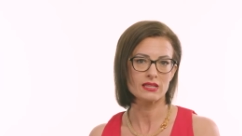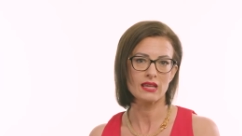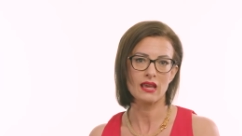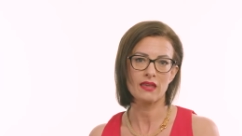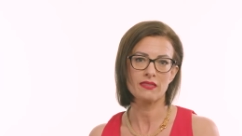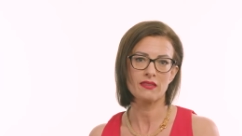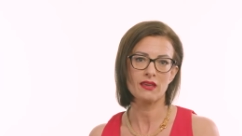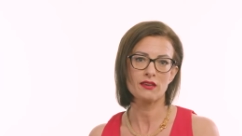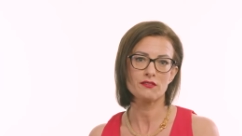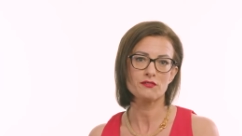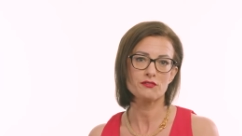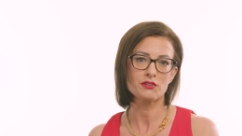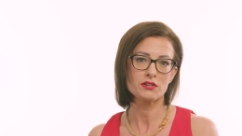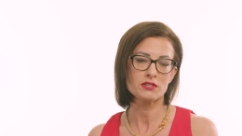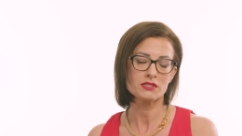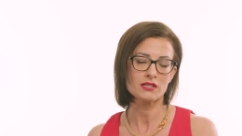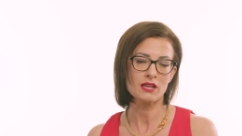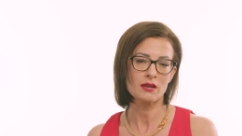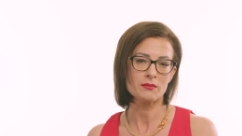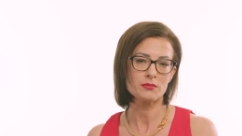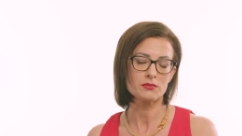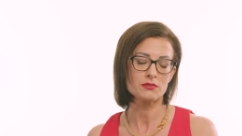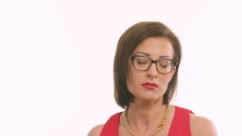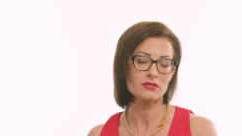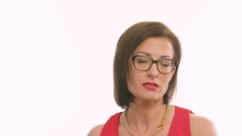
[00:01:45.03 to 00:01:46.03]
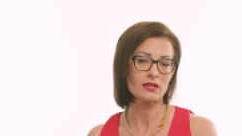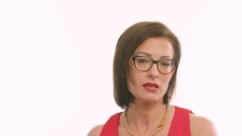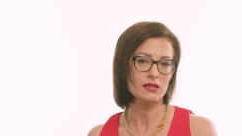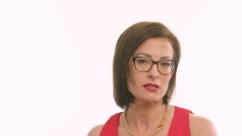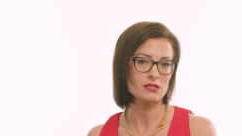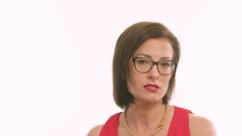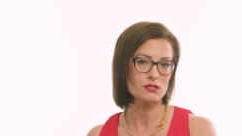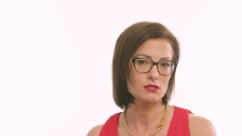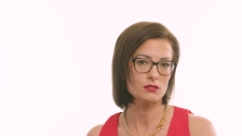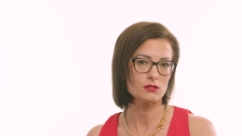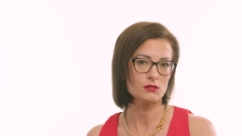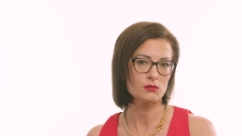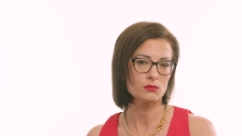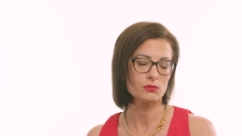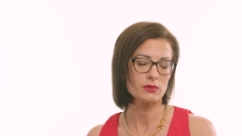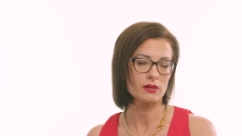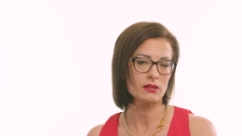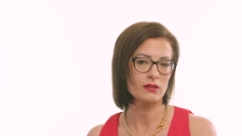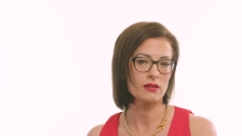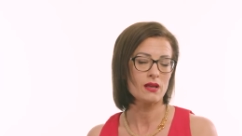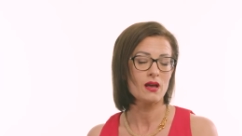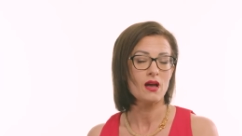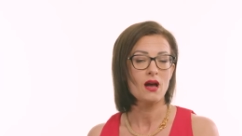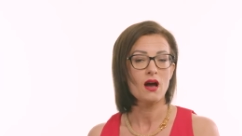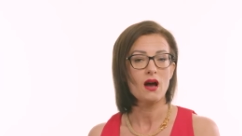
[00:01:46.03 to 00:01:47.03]
Can they, for example, say to you,
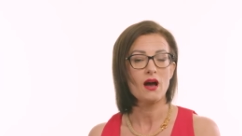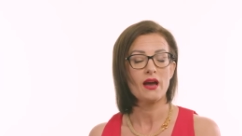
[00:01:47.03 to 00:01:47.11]
well,